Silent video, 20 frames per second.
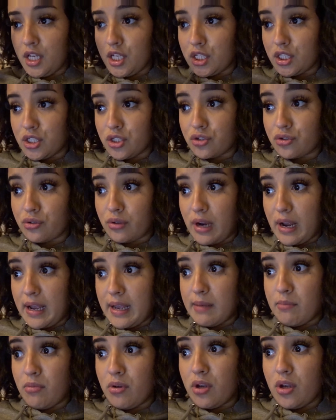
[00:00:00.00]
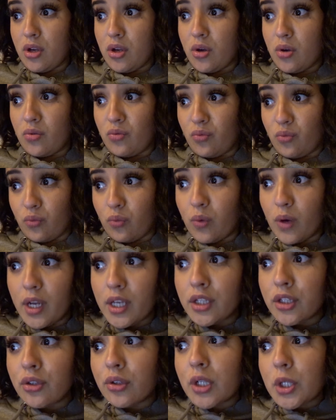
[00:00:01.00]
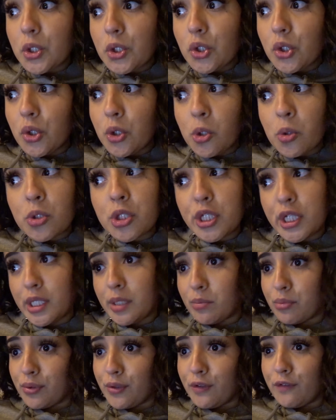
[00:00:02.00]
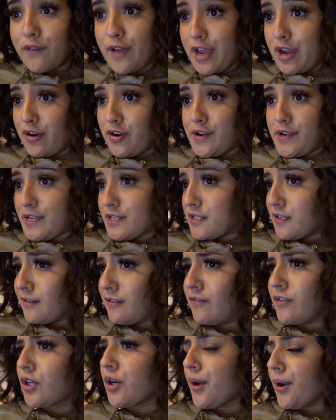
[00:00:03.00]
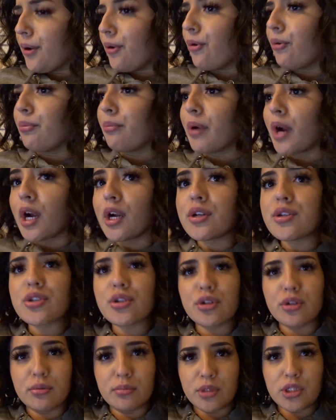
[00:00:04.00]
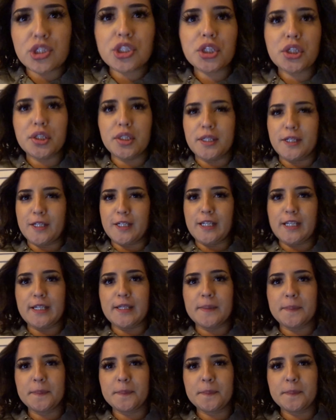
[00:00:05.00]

Describe what you can do to improve areas of your own personal maturity